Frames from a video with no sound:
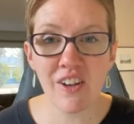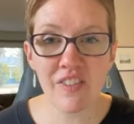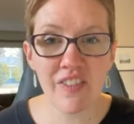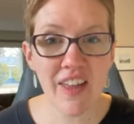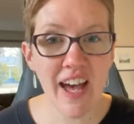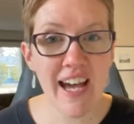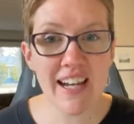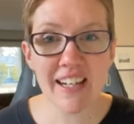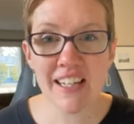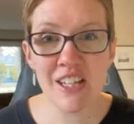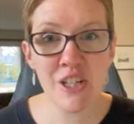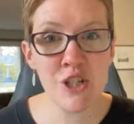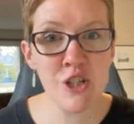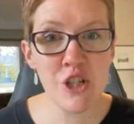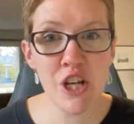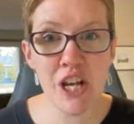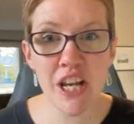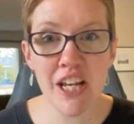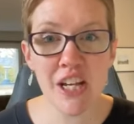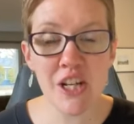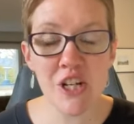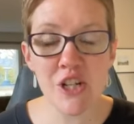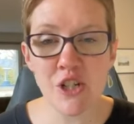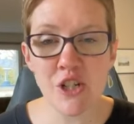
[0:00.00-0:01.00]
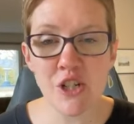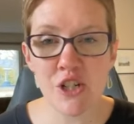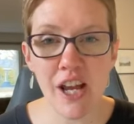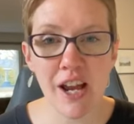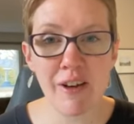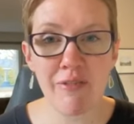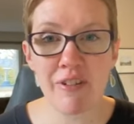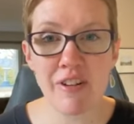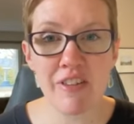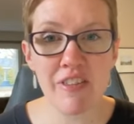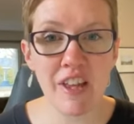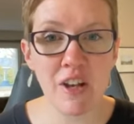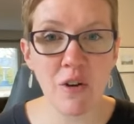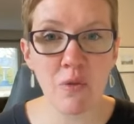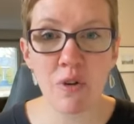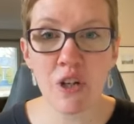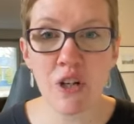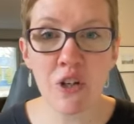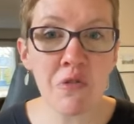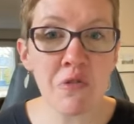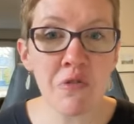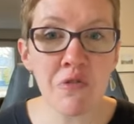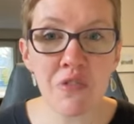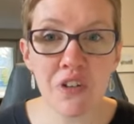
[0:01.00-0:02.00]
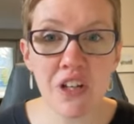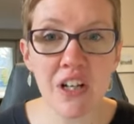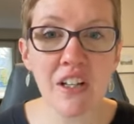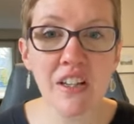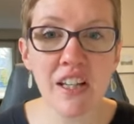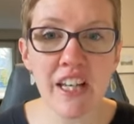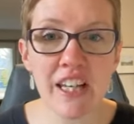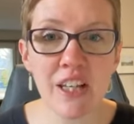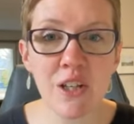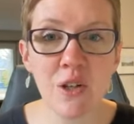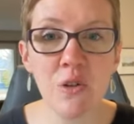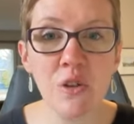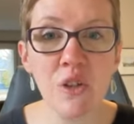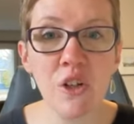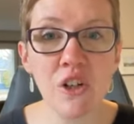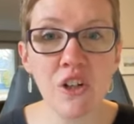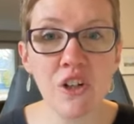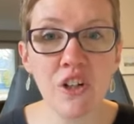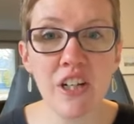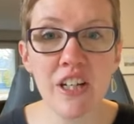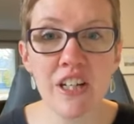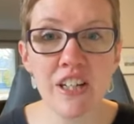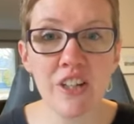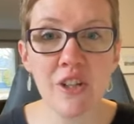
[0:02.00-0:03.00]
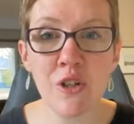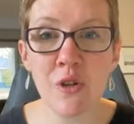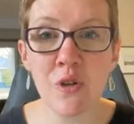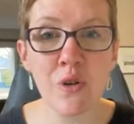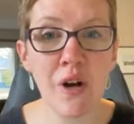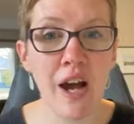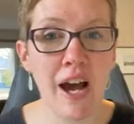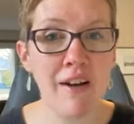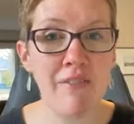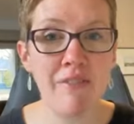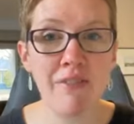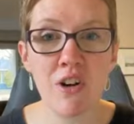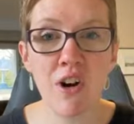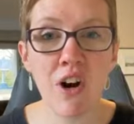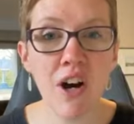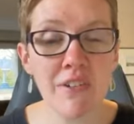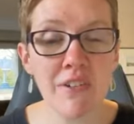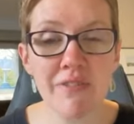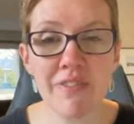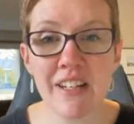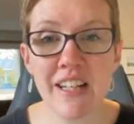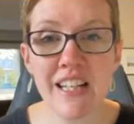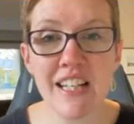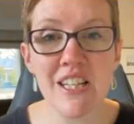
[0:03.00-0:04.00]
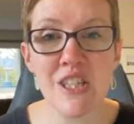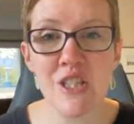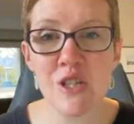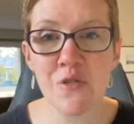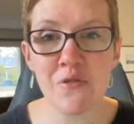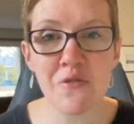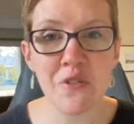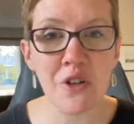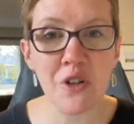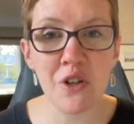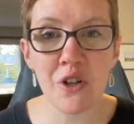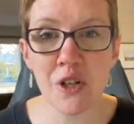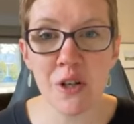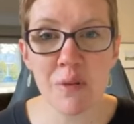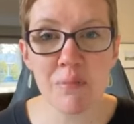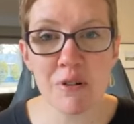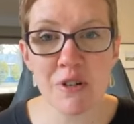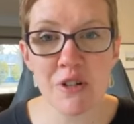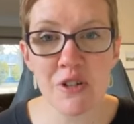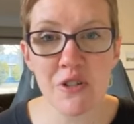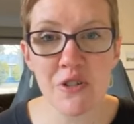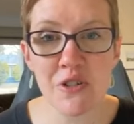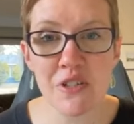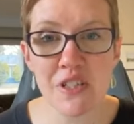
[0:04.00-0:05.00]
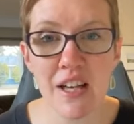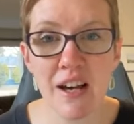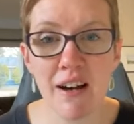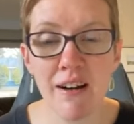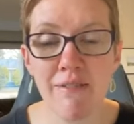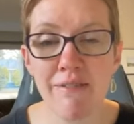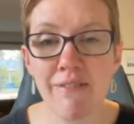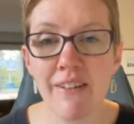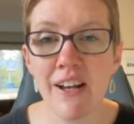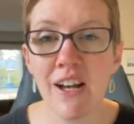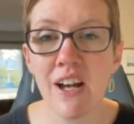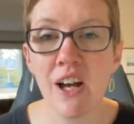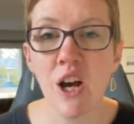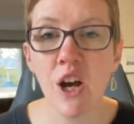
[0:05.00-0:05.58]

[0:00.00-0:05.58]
That can change everything. When you feel like you look good, you have confidence, you feel good about yourself,